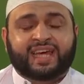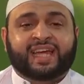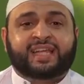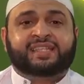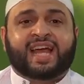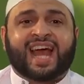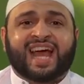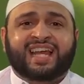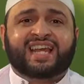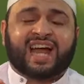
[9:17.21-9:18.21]
It is
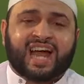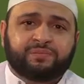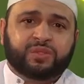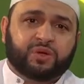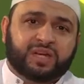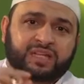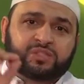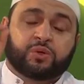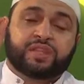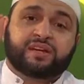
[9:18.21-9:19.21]
Alhamdulillah.
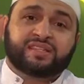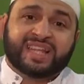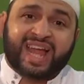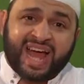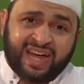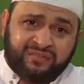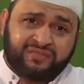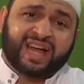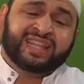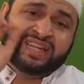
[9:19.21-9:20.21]
So there is an alif
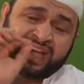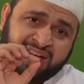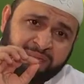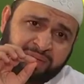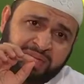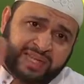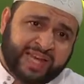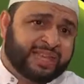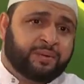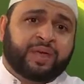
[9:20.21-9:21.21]
and lam
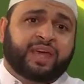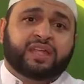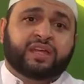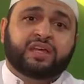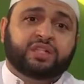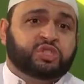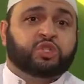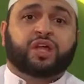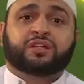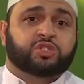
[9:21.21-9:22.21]
in the beginning. Do
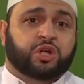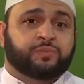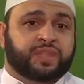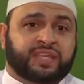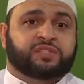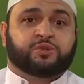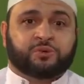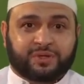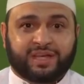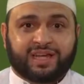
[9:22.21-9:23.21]
not drop these
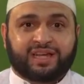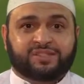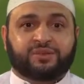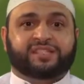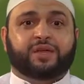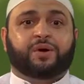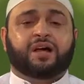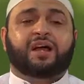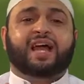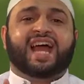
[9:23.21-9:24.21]
two. So you say
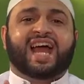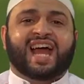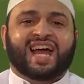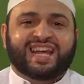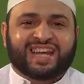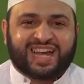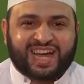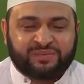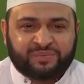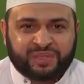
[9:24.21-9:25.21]
what?
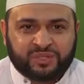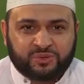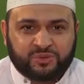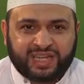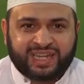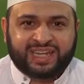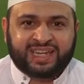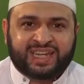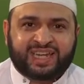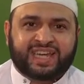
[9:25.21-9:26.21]

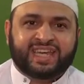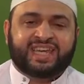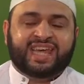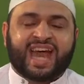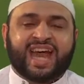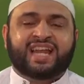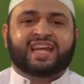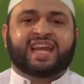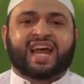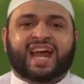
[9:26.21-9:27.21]
Alhamdulillahi,
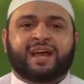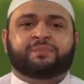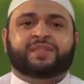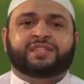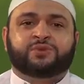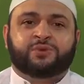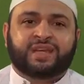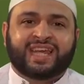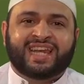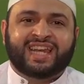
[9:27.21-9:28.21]

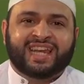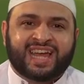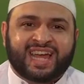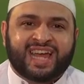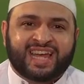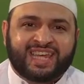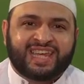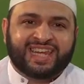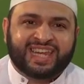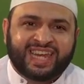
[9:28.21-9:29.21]

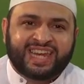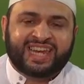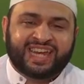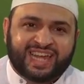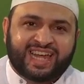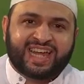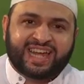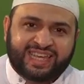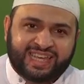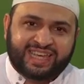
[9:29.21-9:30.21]
Alhamdulillahi,
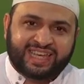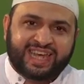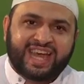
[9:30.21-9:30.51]
Lillahi.